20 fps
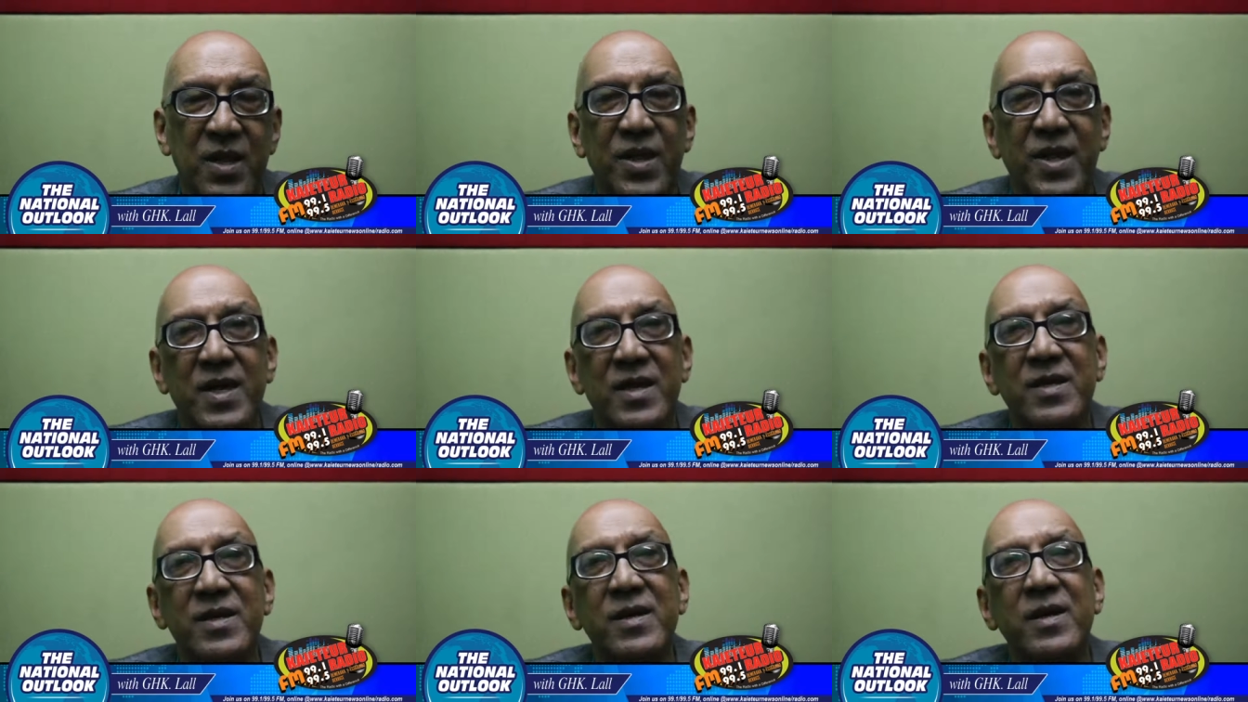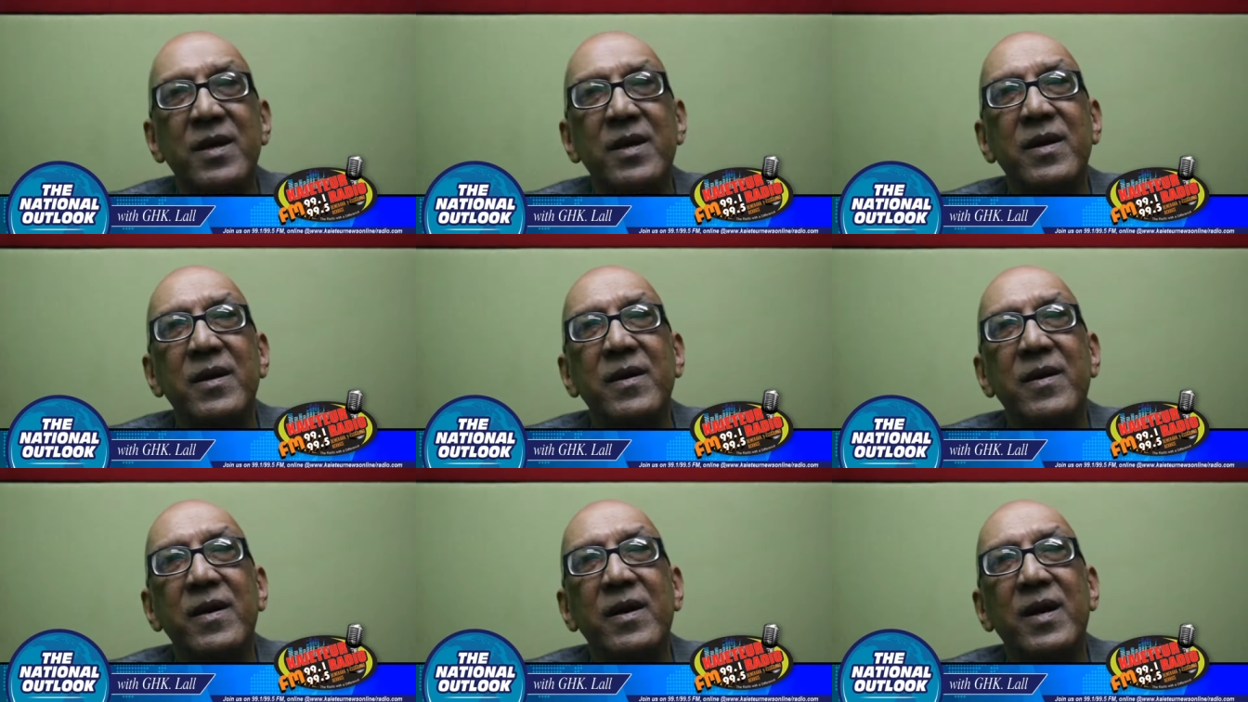did
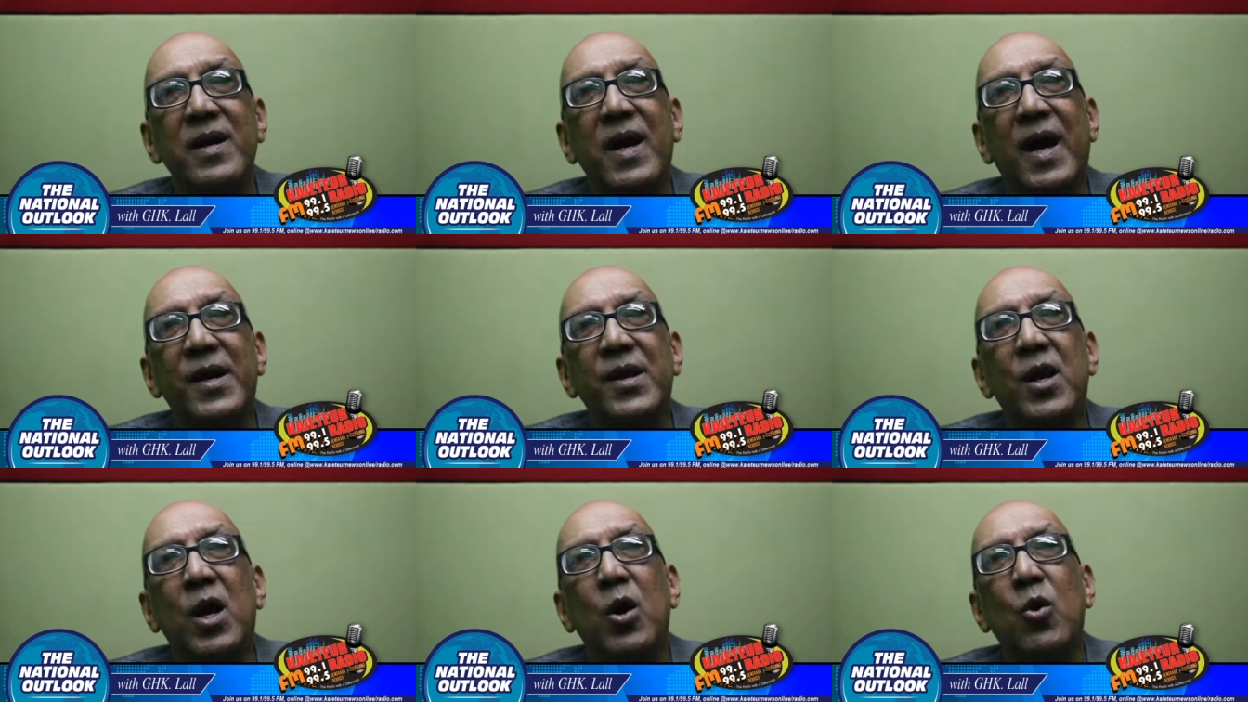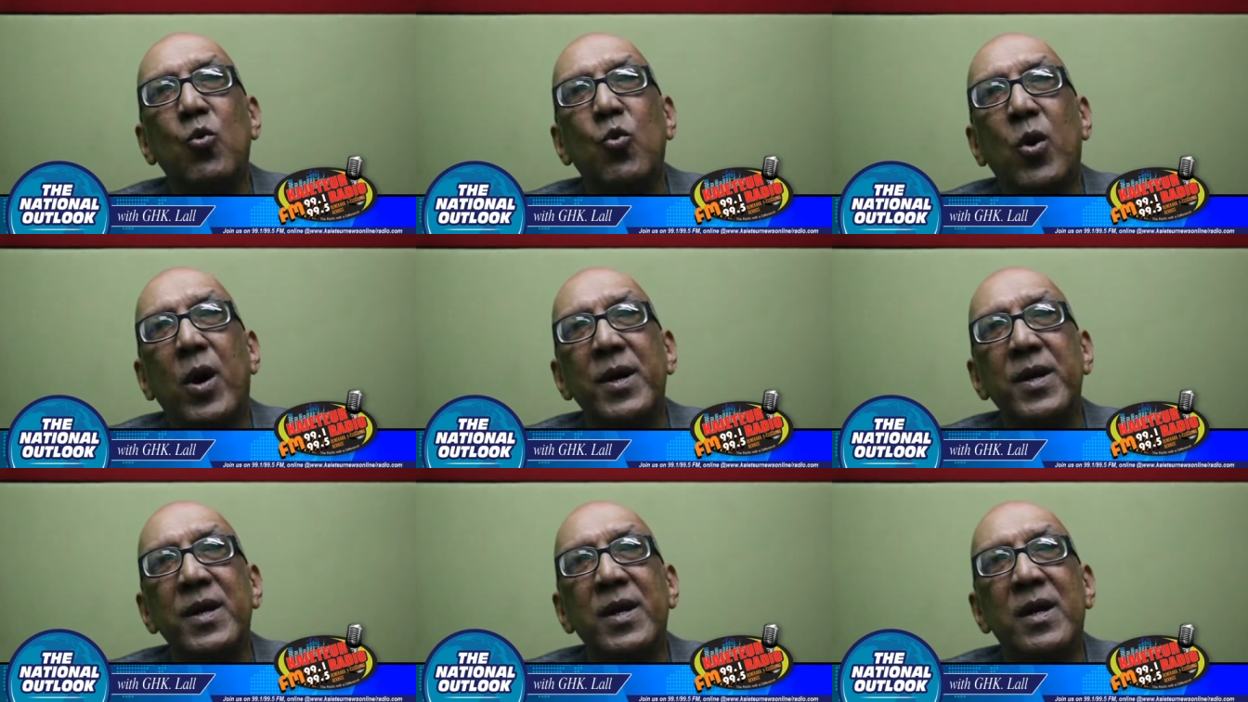and now
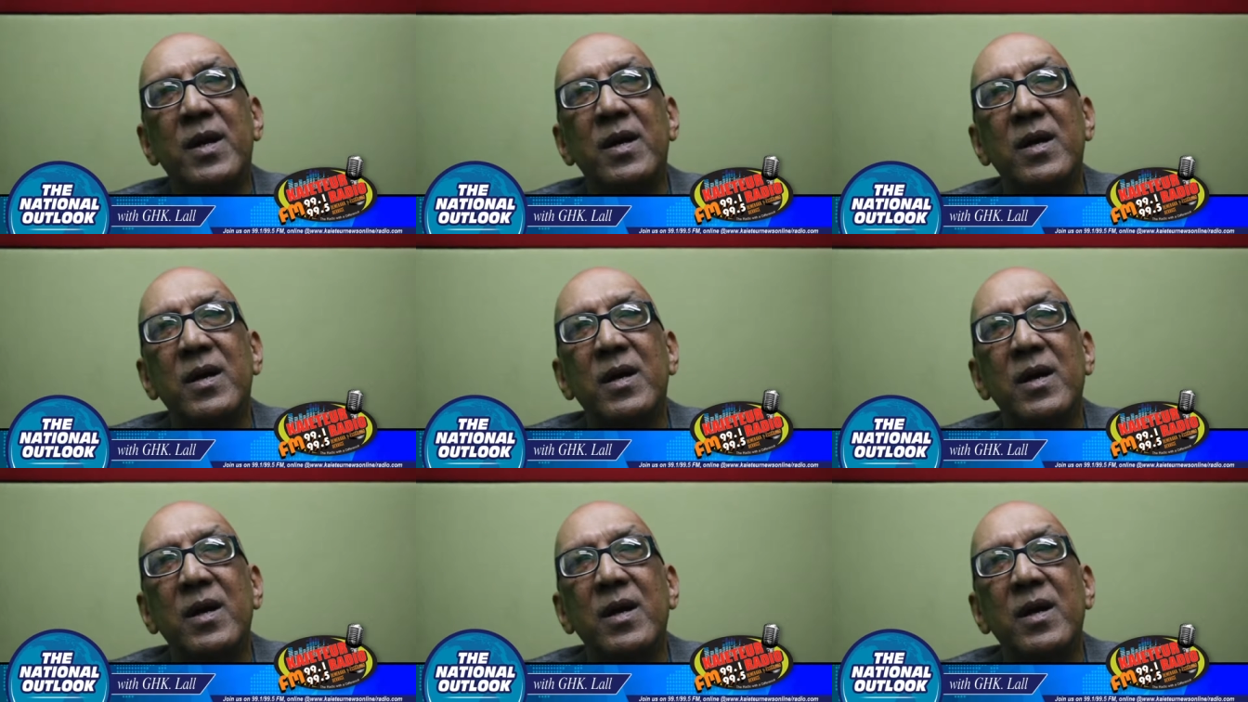wonder